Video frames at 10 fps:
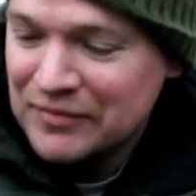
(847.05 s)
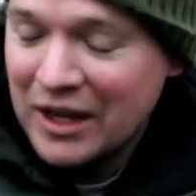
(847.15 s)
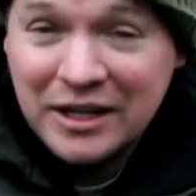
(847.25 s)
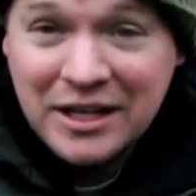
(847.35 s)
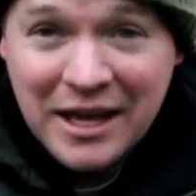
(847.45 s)

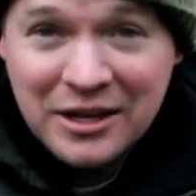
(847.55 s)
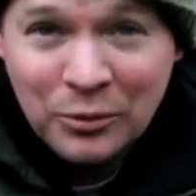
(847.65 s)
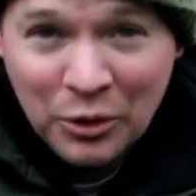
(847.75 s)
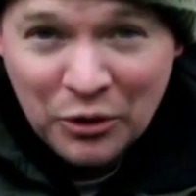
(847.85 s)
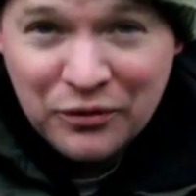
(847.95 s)
Again,
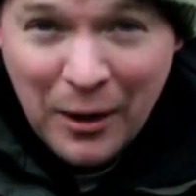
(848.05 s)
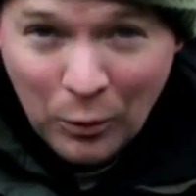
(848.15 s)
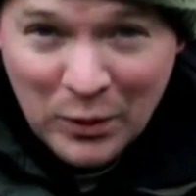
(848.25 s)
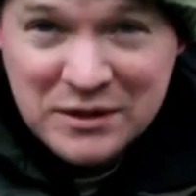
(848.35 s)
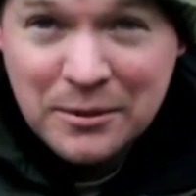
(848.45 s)
one off that
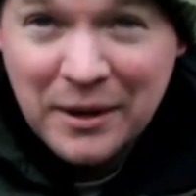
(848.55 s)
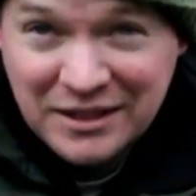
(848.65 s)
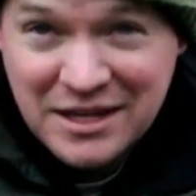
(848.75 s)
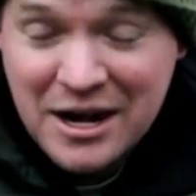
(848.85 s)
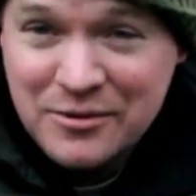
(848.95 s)
winter
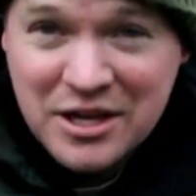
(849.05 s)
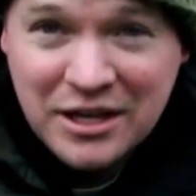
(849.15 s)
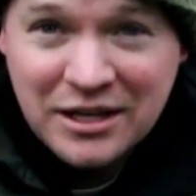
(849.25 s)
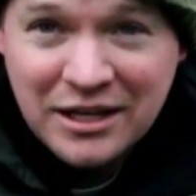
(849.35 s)
mix area.